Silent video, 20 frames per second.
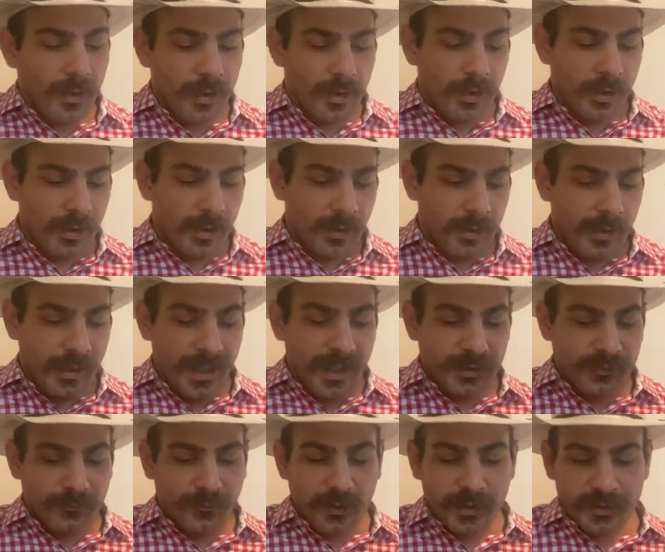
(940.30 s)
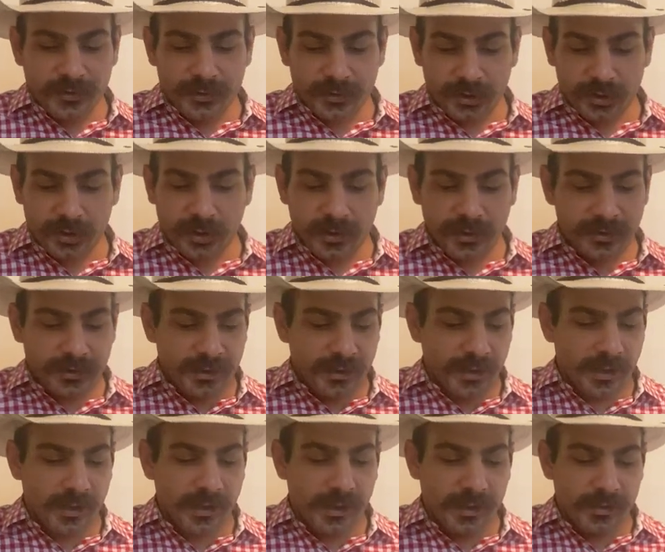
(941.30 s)
uh, as far as the shark
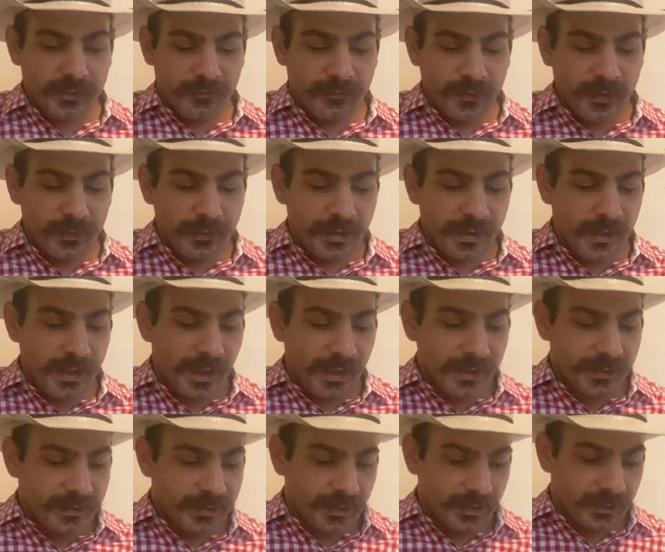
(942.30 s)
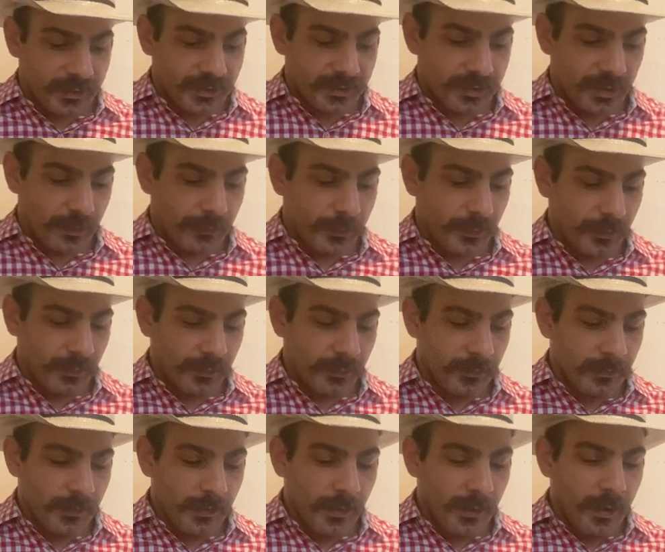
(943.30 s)
skin it is very nice and supple
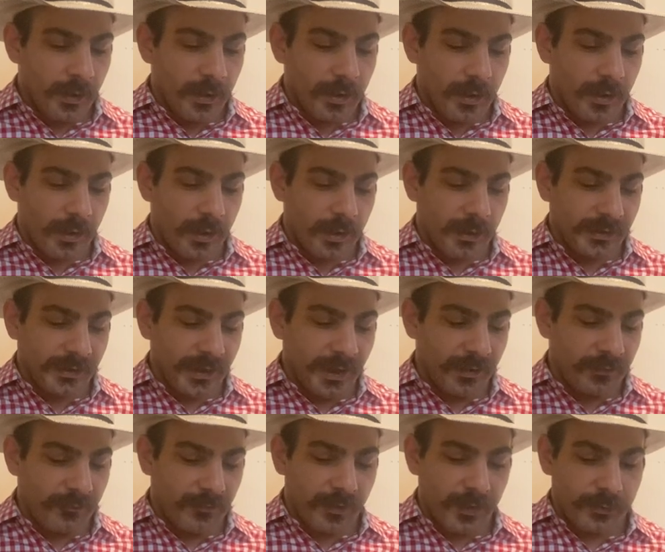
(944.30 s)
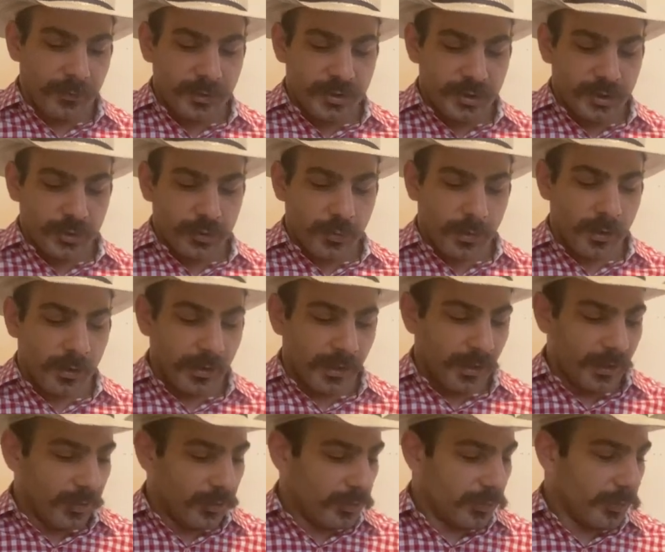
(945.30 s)
uh, yet very strong
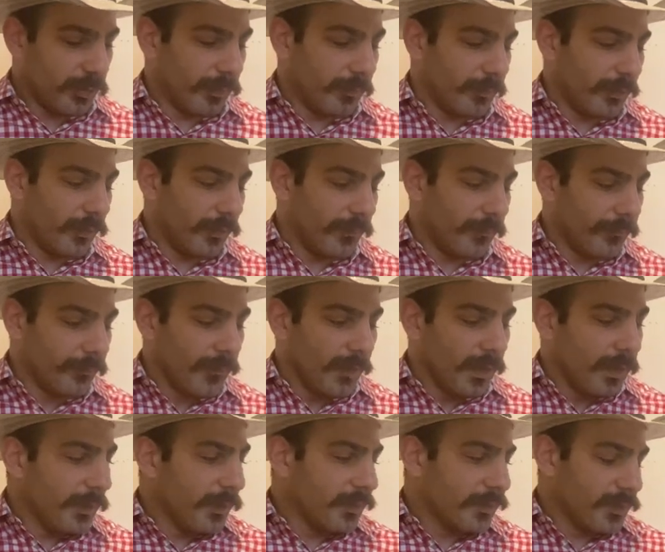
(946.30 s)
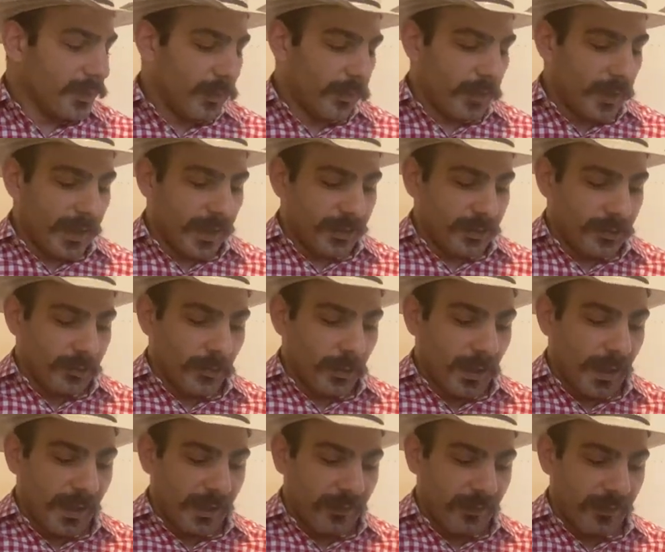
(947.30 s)
and durable. So I do
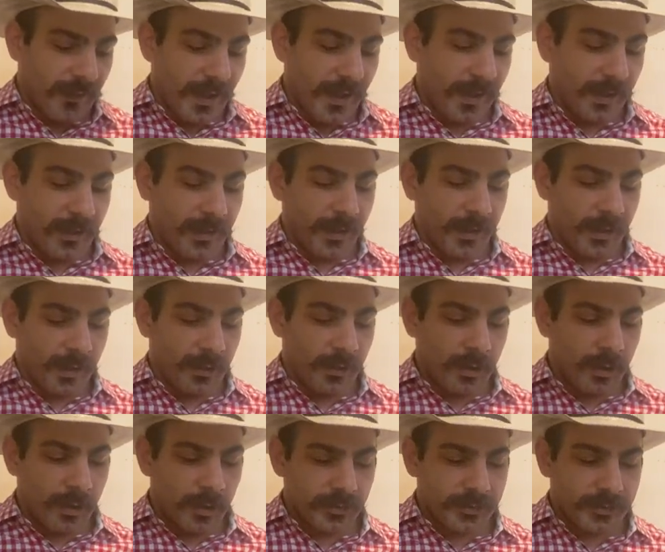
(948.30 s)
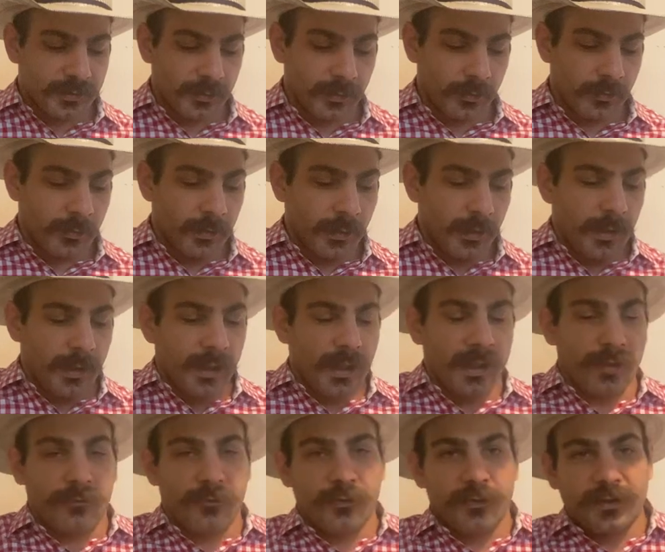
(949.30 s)
like that. And also,
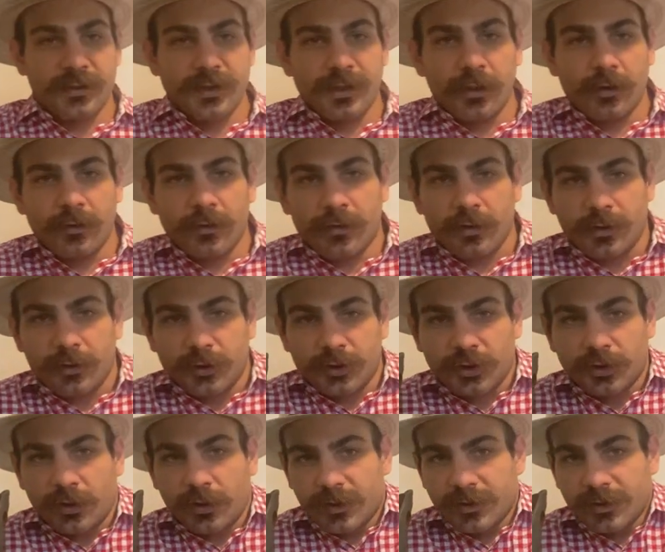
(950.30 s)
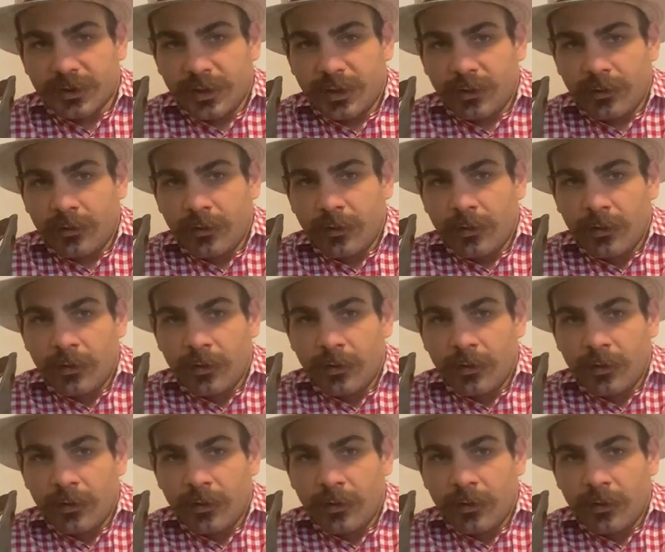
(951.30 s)
if you see on the shark skin,